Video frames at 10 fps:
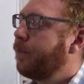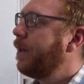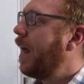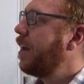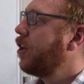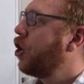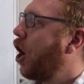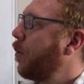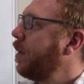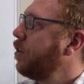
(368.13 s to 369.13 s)
the blood
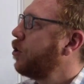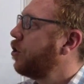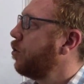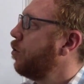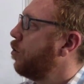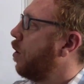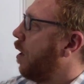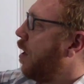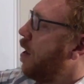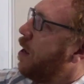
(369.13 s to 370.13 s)
going to
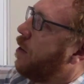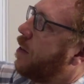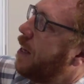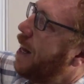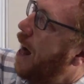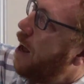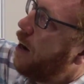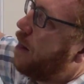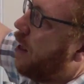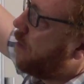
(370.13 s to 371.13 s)
the lung and